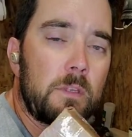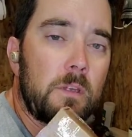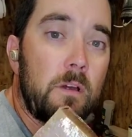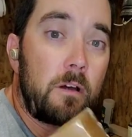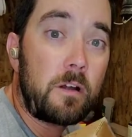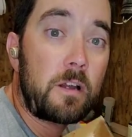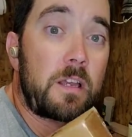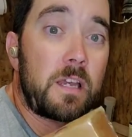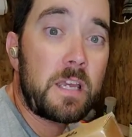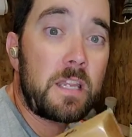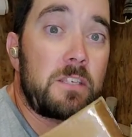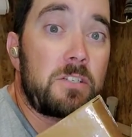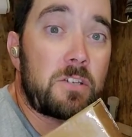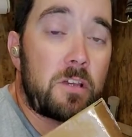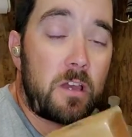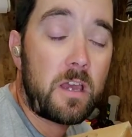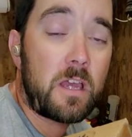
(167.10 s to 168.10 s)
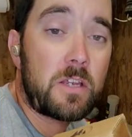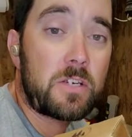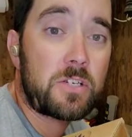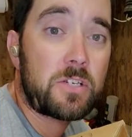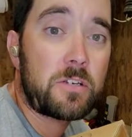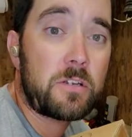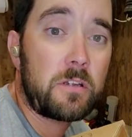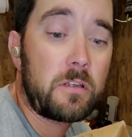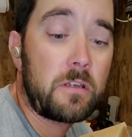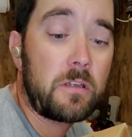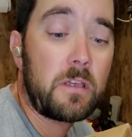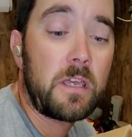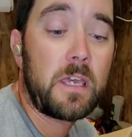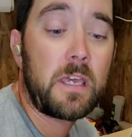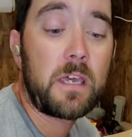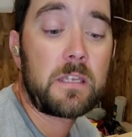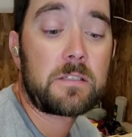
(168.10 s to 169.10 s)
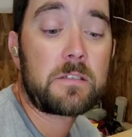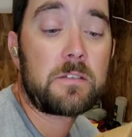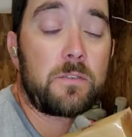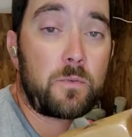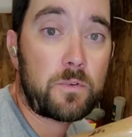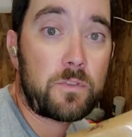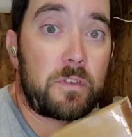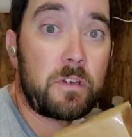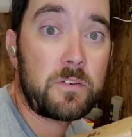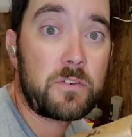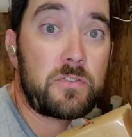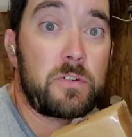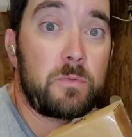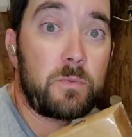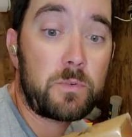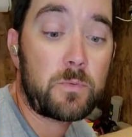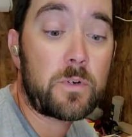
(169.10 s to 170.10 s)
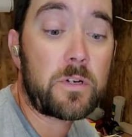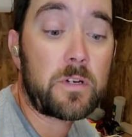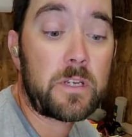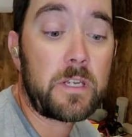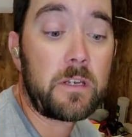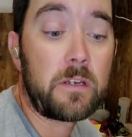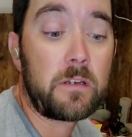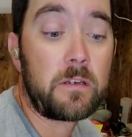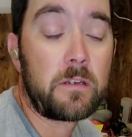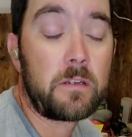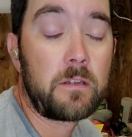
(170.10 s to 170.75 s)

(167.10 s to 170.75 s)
Our guy Josh at North Country Woodworking